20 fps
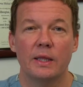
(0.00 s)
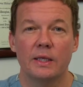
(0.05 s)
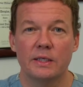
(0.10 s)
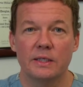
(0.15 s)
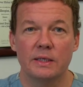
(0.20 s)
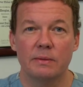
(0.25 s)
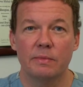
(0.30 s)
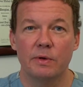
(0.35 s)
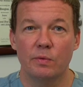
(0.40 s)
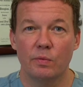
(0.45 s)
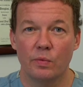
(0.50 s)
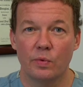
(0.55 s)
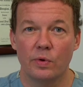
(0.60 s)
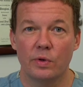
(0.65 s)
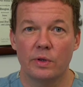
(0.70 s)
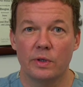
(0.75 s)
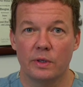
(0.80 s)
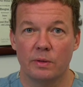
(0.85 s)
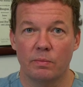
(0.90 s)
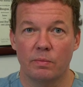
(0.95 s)
And this can be
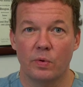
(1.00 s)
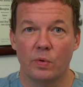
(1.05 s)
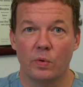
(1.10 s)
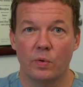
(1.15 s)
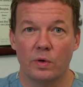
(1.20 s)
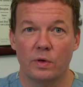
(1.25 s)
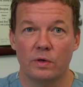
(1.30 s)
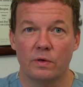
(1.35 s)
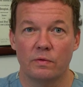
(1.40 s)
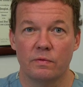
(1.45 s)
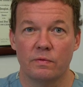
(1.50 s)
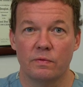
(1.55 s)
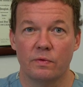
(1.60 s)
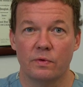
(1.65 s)
really important.